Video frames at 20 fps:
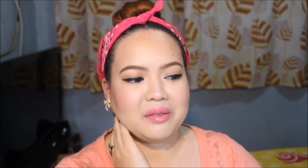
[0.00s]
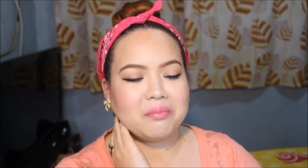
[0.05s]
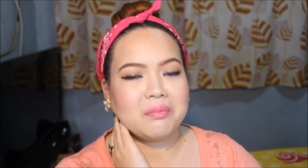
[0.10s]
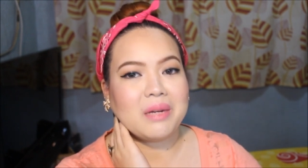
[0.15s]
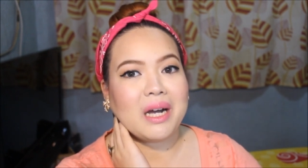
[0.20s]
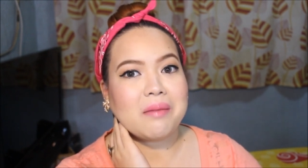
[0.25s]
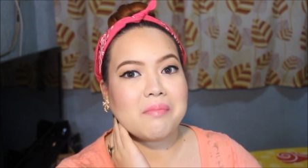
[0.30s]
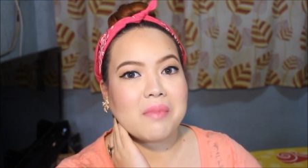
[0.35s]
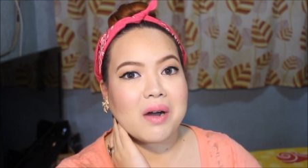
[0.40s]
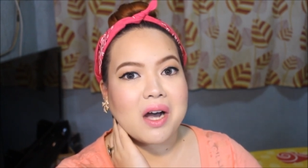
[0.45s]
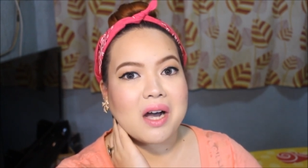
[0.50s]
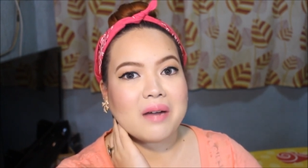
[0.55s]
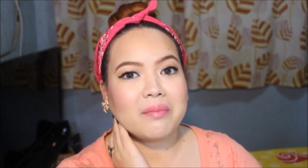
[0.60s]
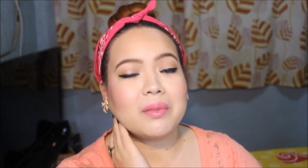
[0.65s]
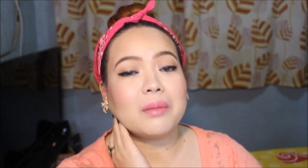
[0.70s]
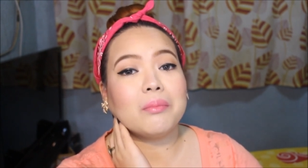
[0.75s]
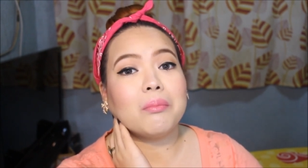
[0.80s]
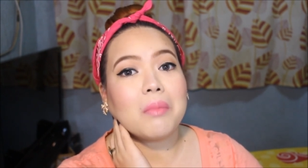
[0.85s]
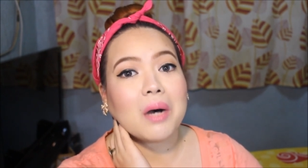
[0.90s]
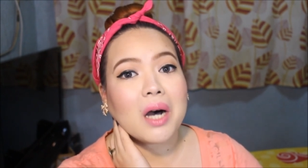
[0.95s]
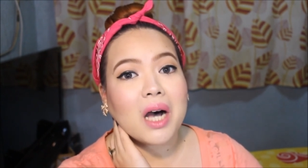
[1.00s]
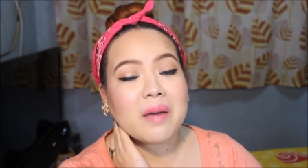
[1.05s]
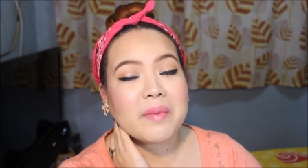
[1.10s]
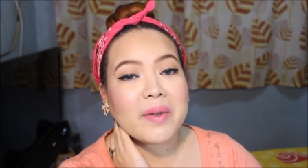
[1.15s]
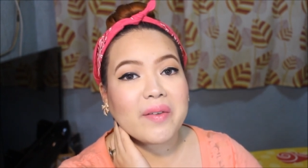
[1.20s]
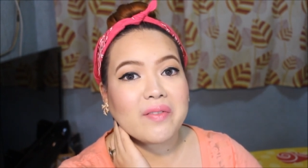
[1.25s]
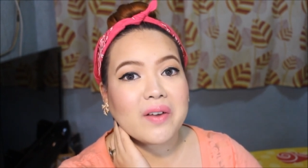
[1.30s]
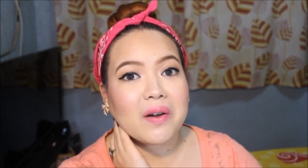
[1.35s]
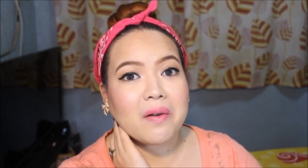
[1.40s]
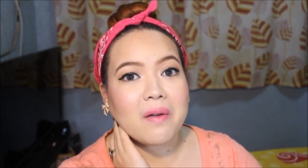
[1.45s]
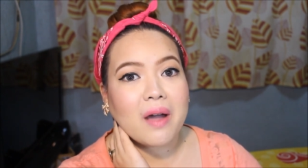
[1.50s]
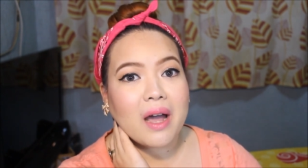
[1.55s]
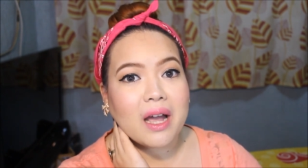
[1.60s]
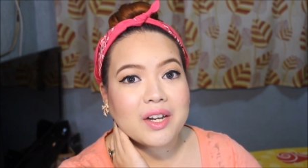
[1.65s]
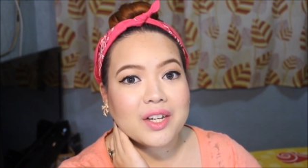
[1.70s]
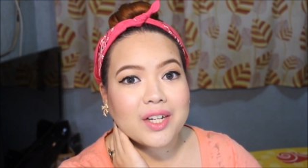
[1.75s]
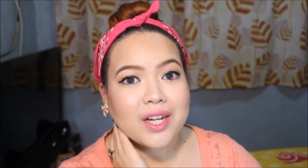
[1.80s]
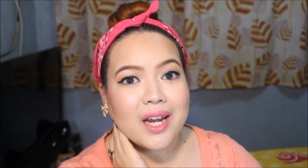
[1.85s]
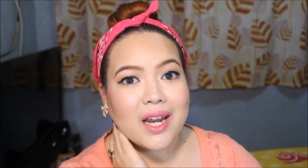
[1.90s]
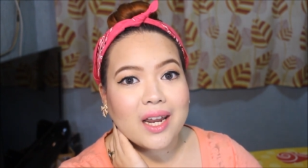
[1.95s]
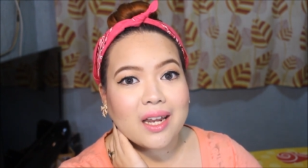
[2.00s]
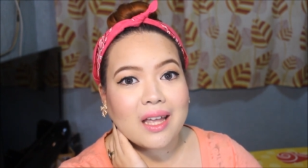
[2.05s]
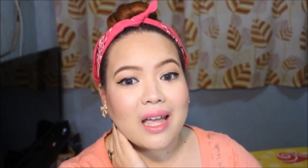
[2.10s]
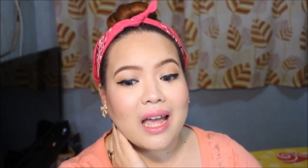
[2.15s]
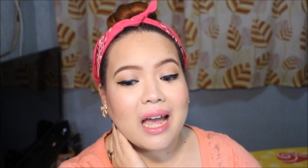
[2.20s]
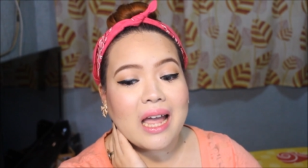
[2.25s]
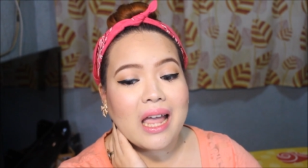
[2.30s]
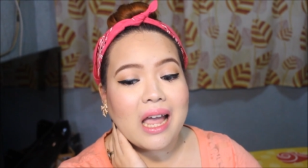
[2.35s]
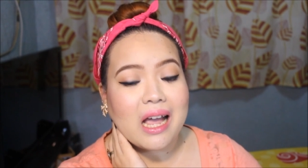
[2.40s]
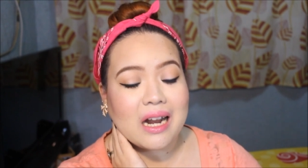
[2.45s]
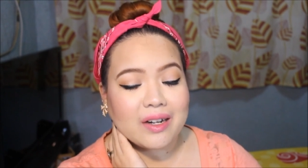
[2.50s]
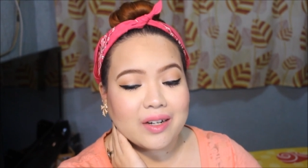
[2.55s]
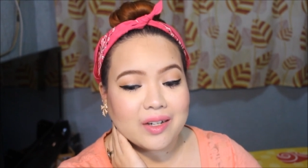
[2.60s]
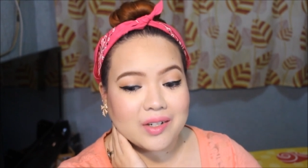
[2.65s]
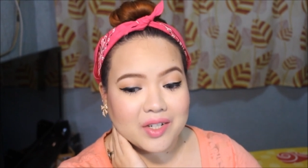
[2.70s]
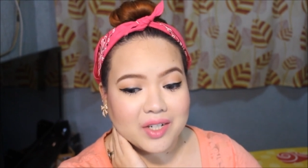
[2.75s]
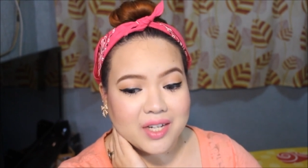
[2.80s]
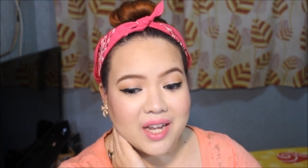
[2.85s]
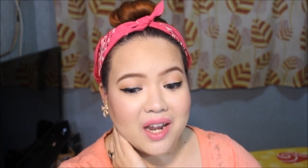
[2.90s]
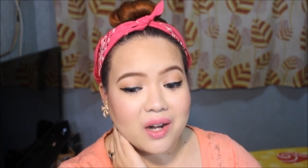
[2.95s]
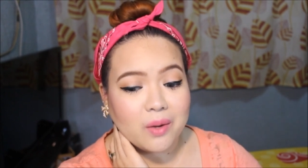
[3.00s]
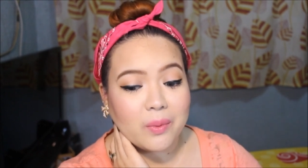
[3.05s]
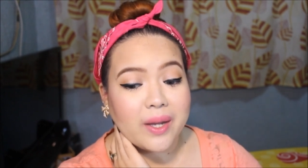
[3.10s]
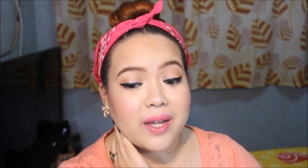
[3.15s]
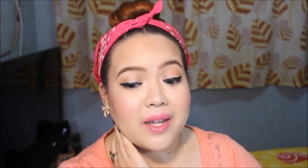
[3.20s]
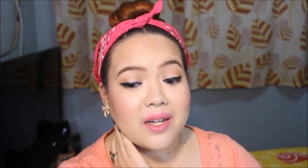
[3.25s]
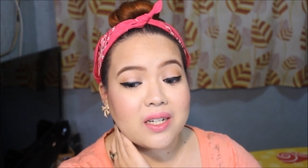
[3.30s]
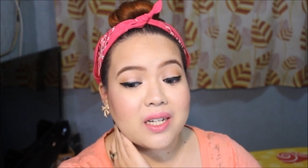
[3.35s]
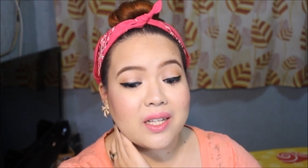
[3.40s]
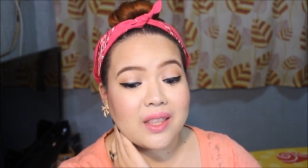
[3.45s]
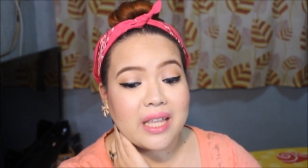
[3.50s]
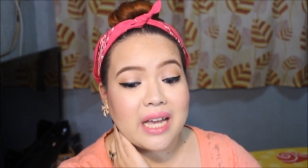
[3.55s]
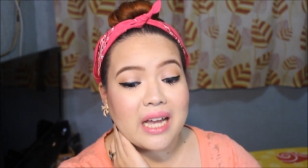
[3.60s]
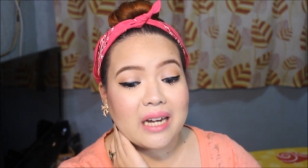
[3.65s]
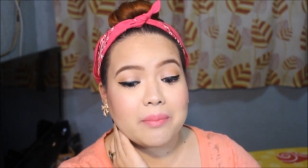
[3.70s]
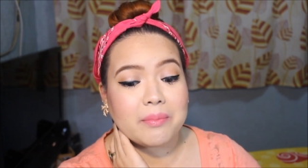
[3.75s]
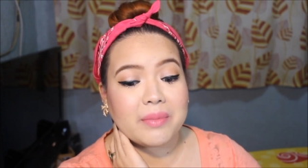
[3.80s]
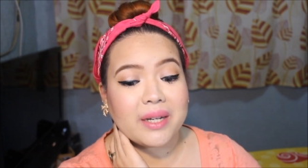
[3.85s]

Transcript: My mom, if you're watching, I understand why you did that,